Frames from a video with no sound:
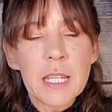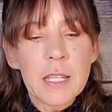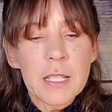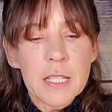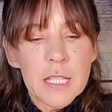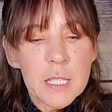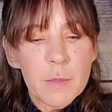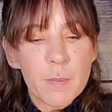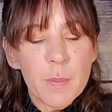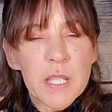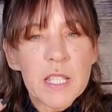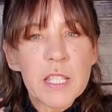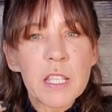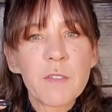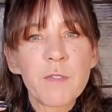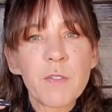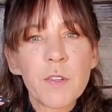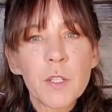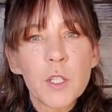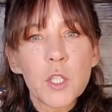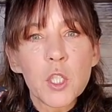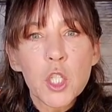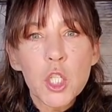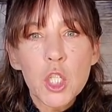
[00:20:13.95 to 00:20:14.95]

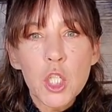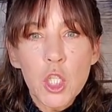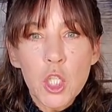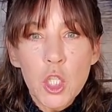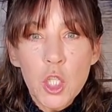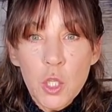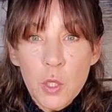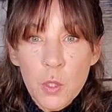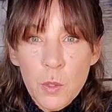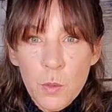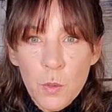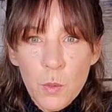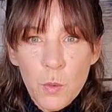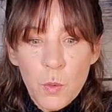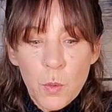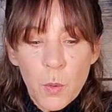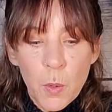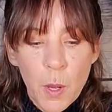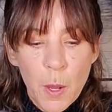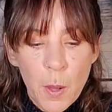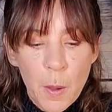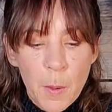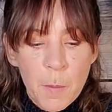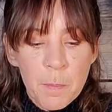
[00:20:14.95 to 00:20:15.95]
specific to you
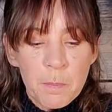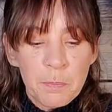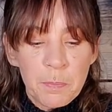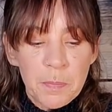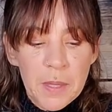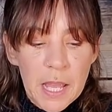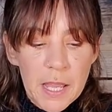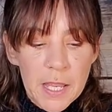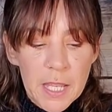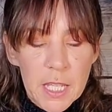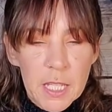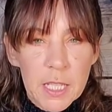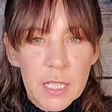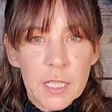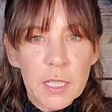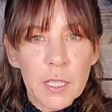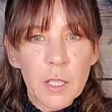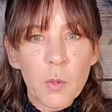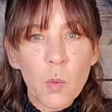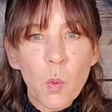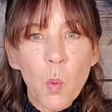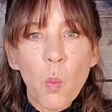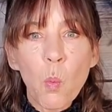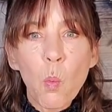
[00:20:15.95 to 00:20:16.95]

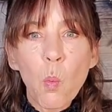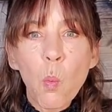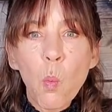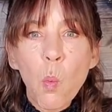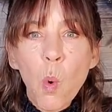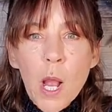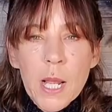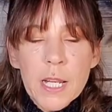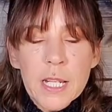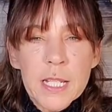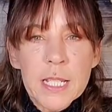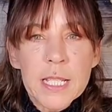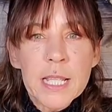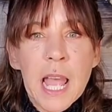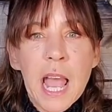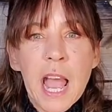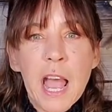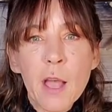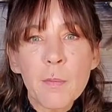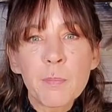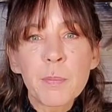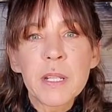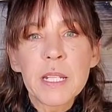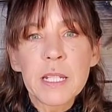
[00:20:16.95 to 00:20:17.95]
in what is
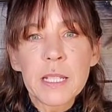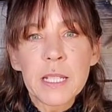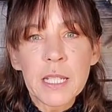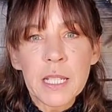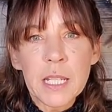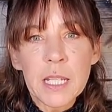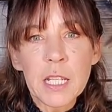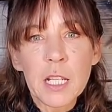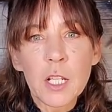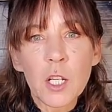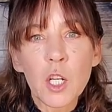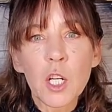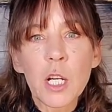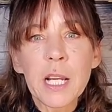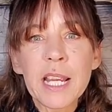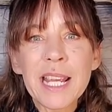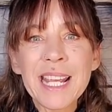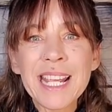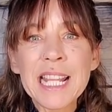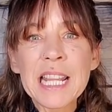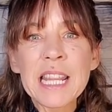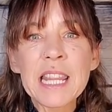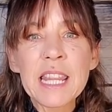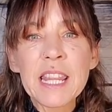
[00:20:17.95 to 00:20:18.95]
happening here
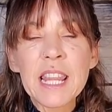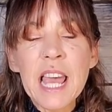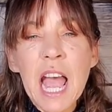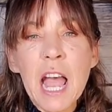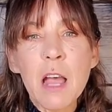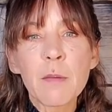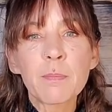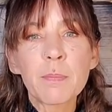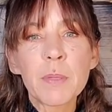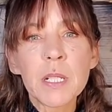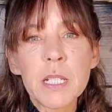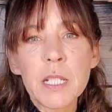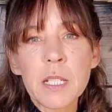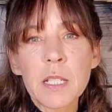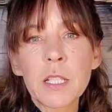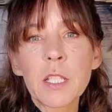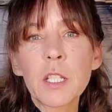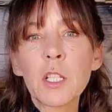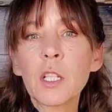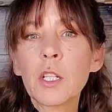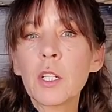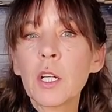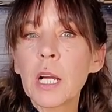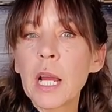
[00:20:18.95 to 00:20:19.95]
in that
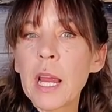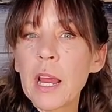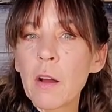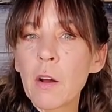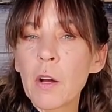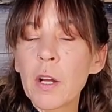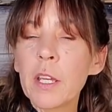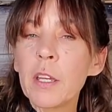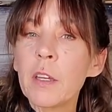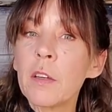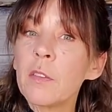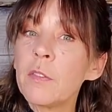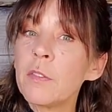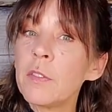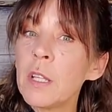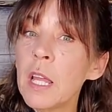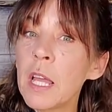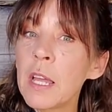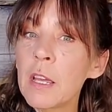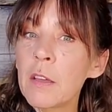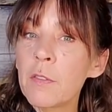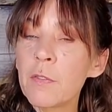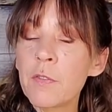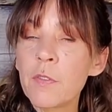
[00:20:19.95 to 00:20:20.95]
particular area of
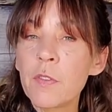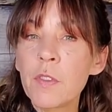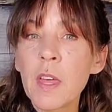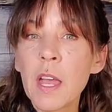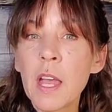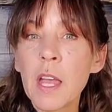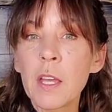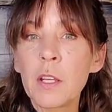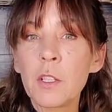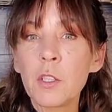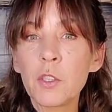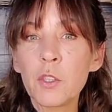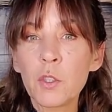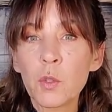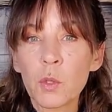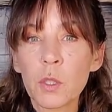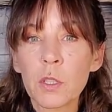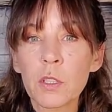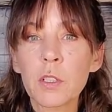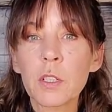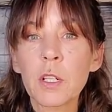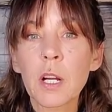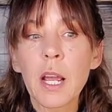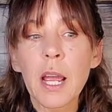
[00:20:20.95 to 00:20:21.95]
life that
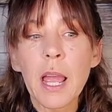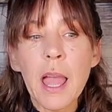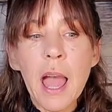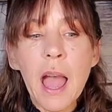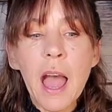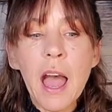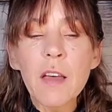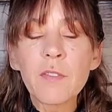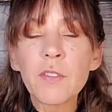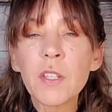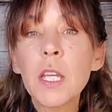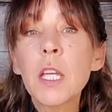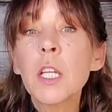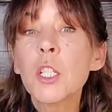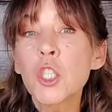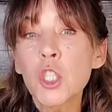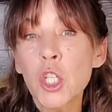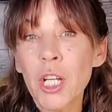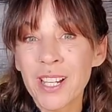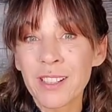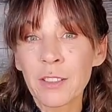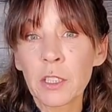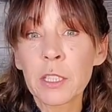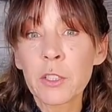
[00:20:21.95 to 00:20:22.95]
you're having a
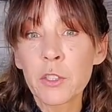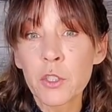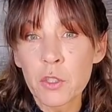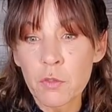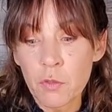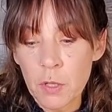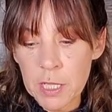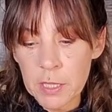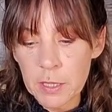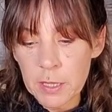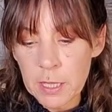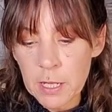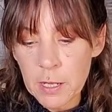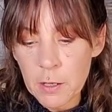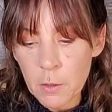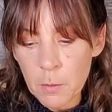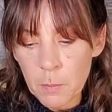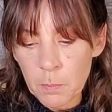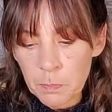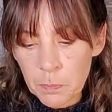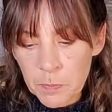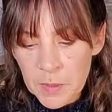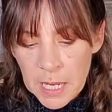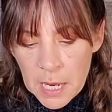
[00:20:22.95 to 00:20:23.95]
challenge right now.
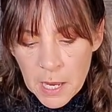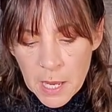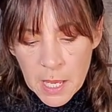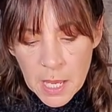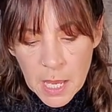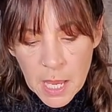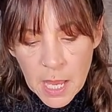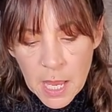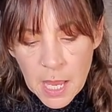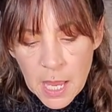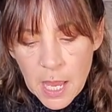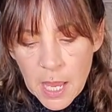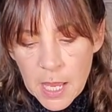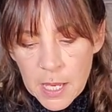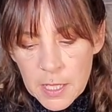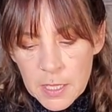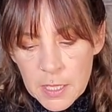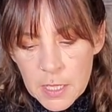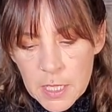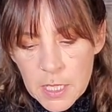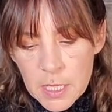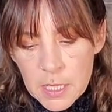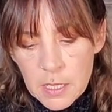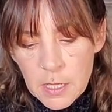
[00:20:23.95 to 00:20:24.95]

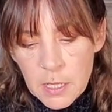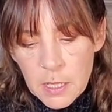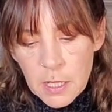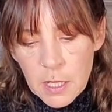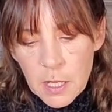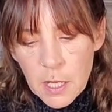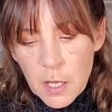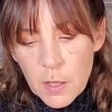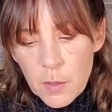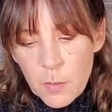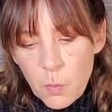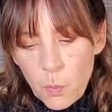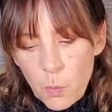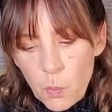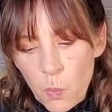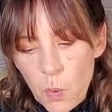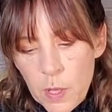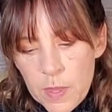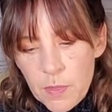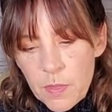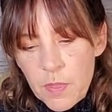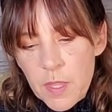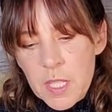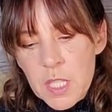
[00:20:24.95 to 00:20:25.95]
And
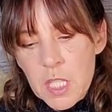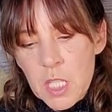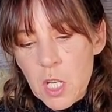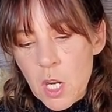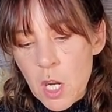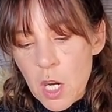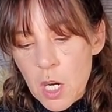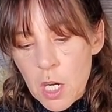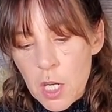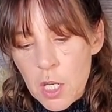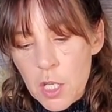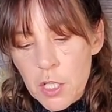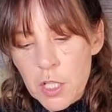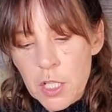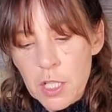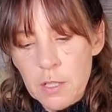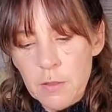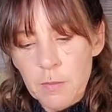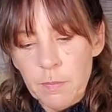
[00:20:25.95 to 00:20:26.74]
with this card,